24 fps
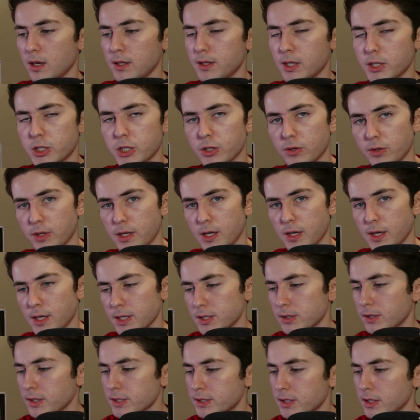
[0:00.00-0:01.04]
Additionally, it
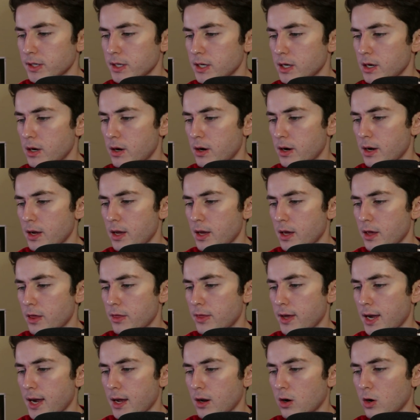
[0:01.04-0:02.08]
is listed here
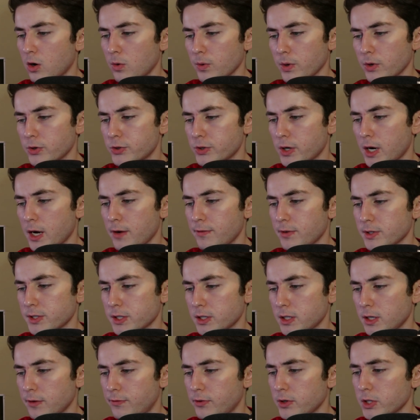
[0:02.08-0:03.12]
that all-wheel drive is a
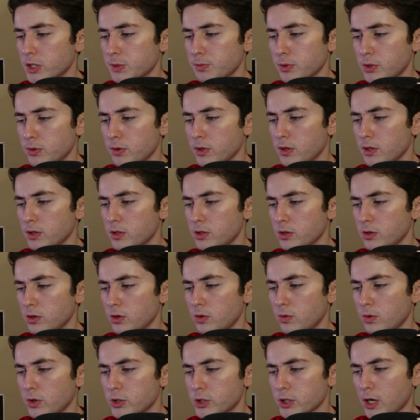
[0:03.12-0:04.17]
difference between the
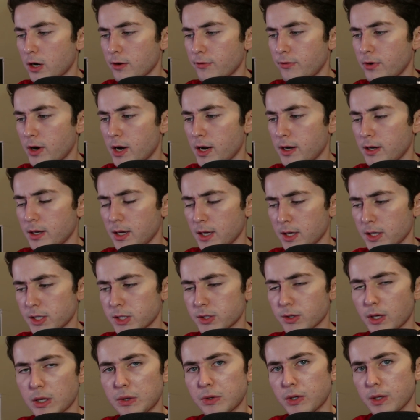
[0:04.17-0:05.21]
two, which I find
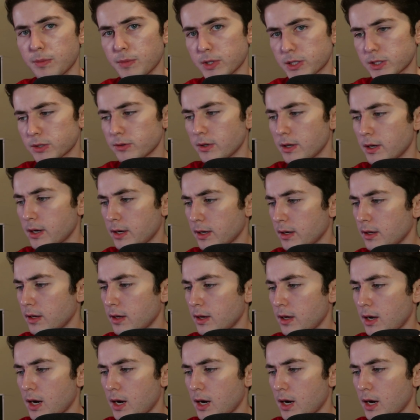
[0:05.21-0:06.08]
slightly misleading.